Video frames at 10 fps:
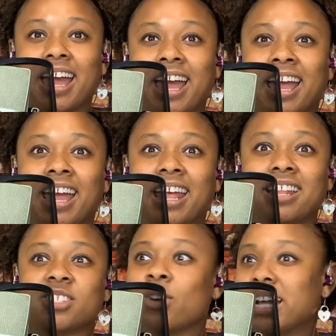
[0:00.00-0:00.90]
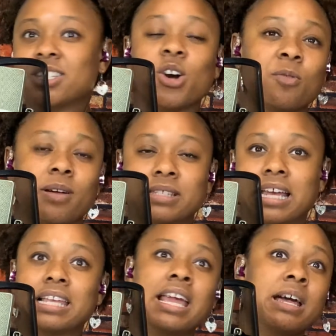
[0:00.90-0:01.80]
And so I told him, I was
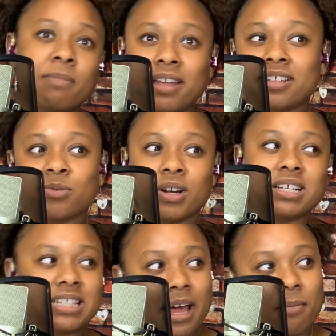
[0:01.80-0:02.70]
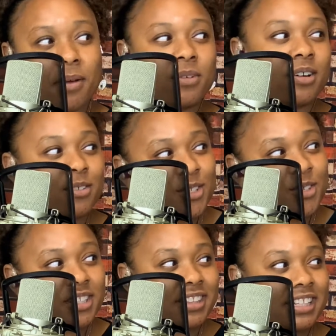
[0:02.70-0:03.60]
like, yeah, man, that's where it's at, man. We're going to
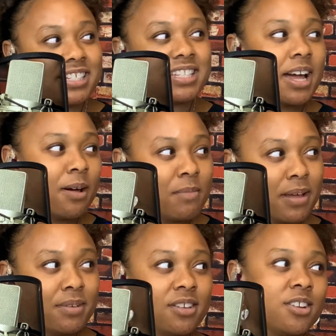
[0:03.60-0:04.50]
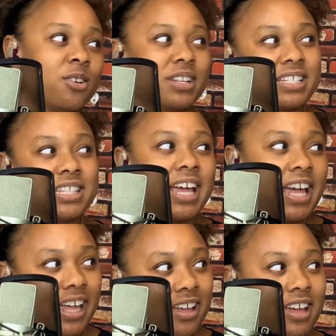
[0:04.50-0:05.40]
do it this time, maybe, this
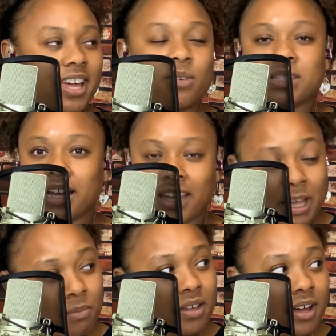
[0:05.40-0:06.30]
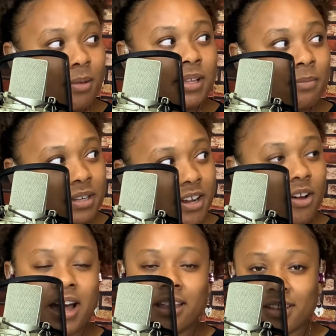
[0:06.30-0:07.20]
day. He was like, hit me up. Let me
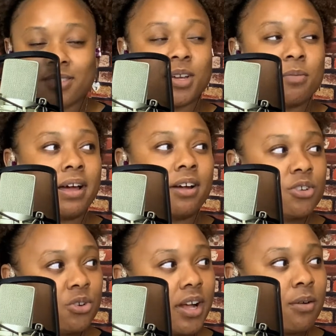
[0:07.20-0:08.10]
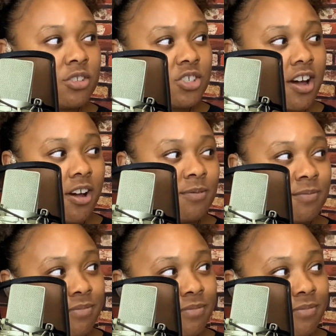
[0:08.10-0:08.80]
know. I'd love to come out and do that with y'all.